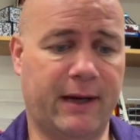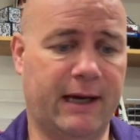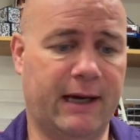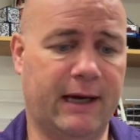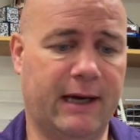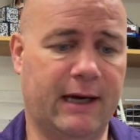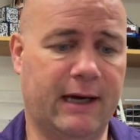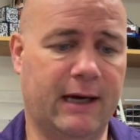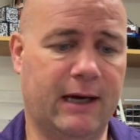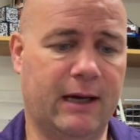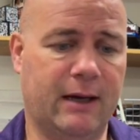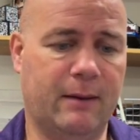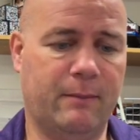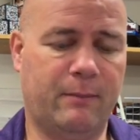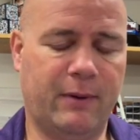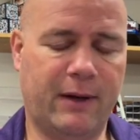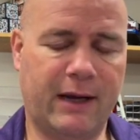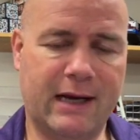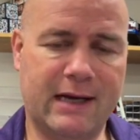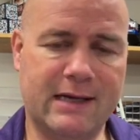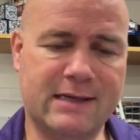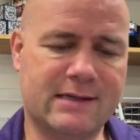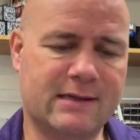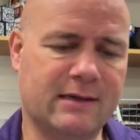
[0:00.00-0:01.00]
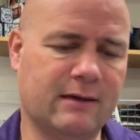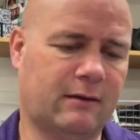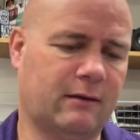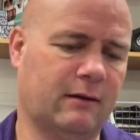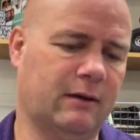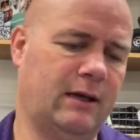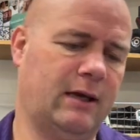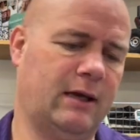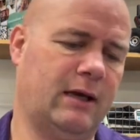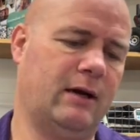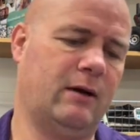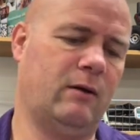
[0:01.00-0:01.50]
and
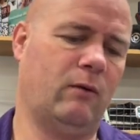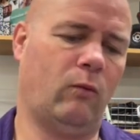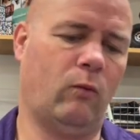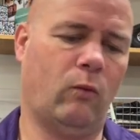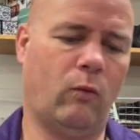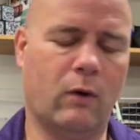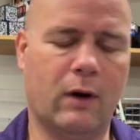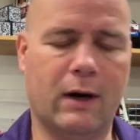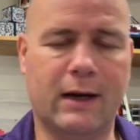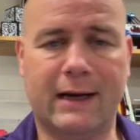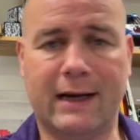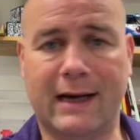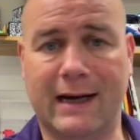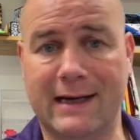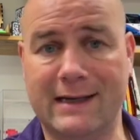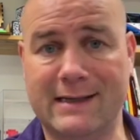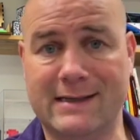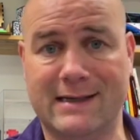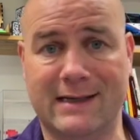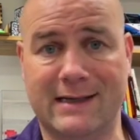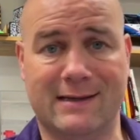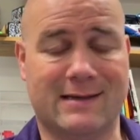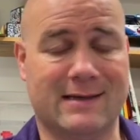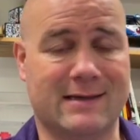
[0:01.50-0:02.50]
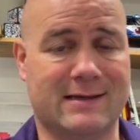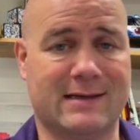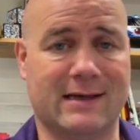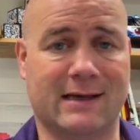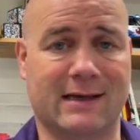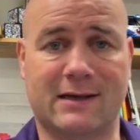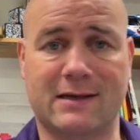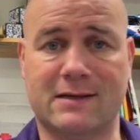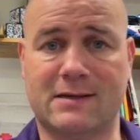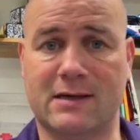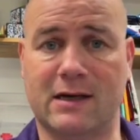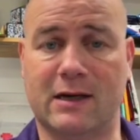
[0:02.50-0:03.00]
basically what I did to
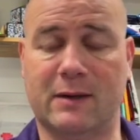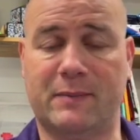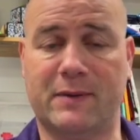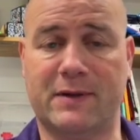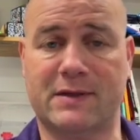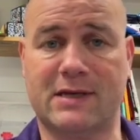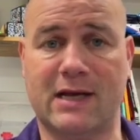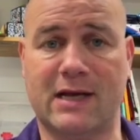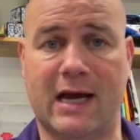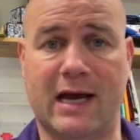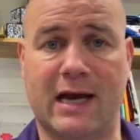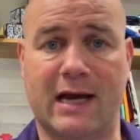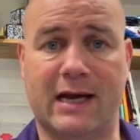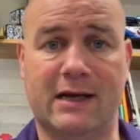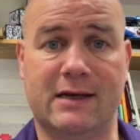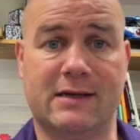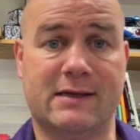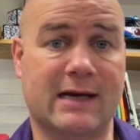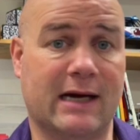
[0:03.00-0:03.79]
set this up is I